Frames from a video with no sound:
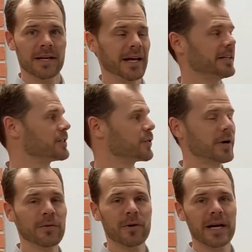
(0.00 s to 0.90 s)
and it's a
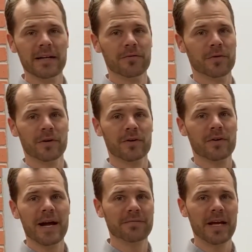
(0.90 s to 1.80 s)
great way for
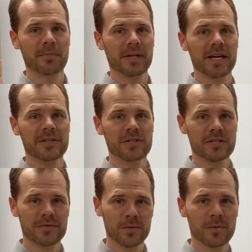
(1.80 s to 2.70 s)
craft applications,
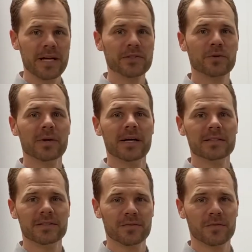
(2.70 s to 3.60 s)
for
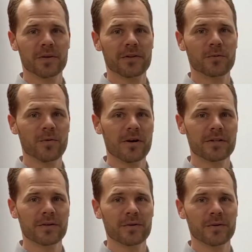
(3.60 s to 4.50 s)
restaurants, for other wall
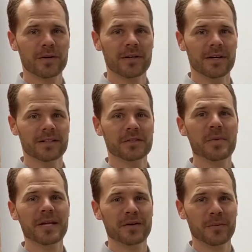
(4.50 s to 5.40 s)
decor to
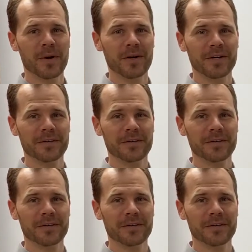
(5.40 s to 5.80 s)
make your mark.